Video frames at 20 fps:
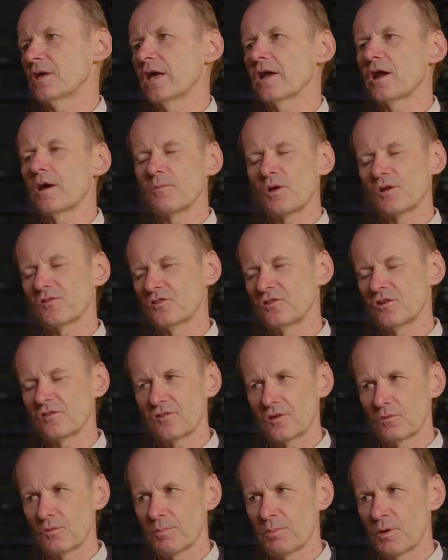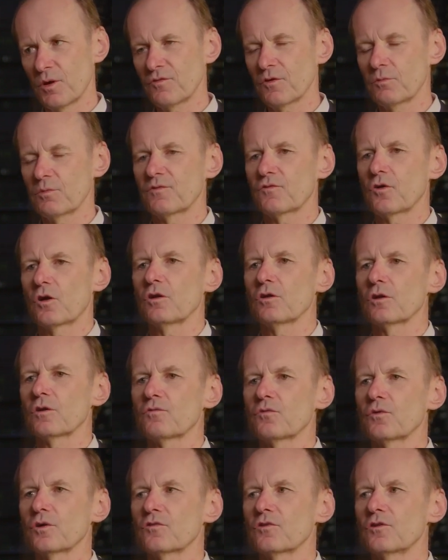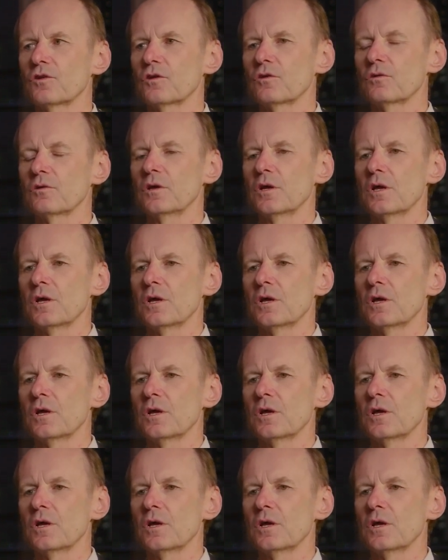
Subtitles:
And I'm not suggesting we're perfect, we've got a lot of work to do.